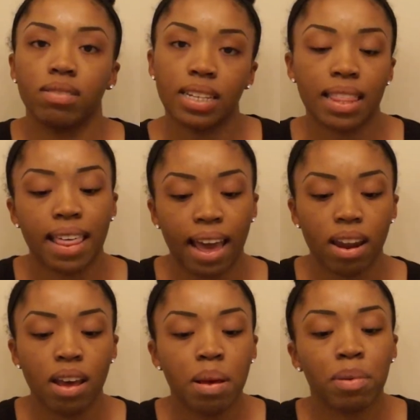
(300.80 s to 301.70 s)
did
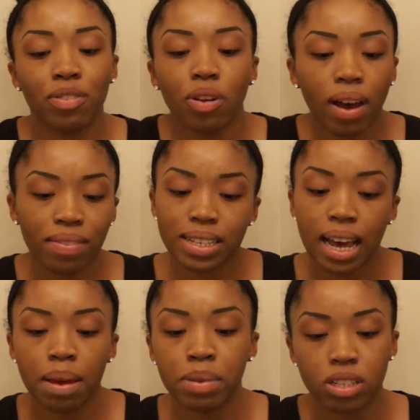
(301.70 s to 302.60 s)
that. But if you don't have the
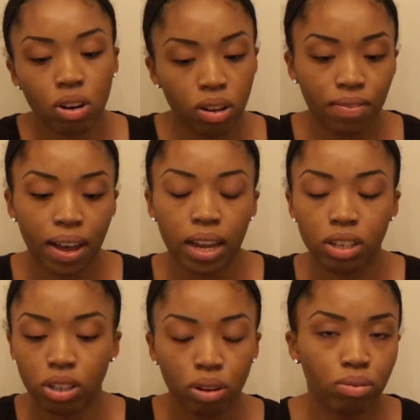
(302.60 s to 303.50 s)
time, it's totally
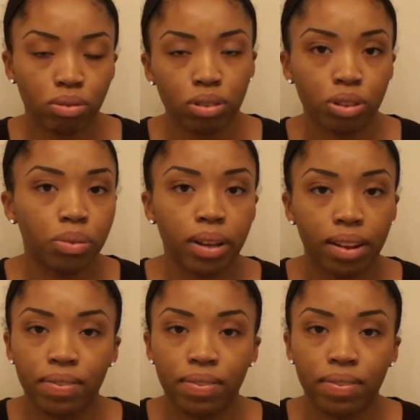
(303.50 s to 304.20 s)
fine. Don't do it